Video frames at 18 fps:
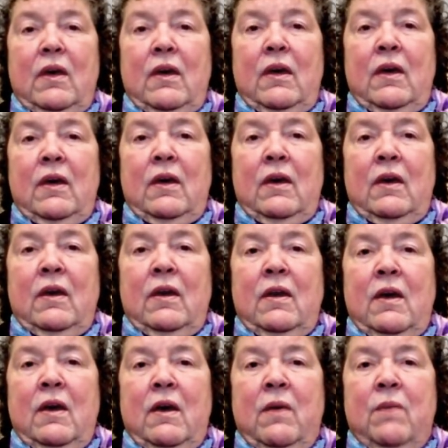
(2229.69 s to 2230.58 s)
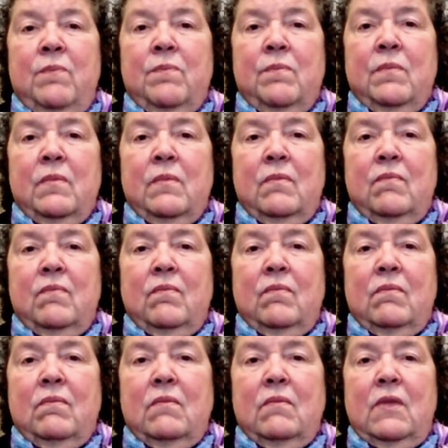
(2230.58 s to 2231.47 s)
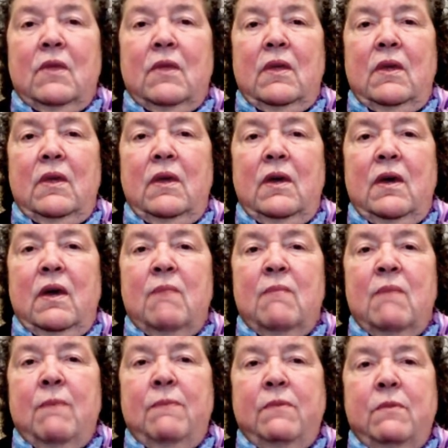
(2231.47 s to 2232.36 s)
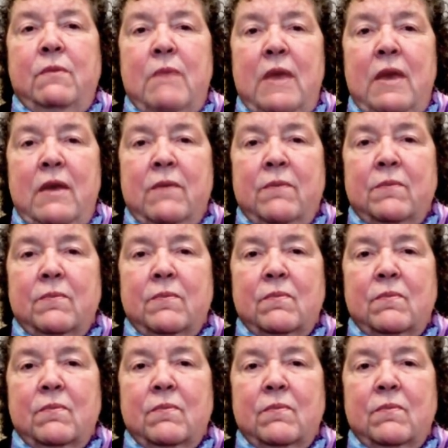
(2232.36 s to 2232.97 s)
And um, he came up to me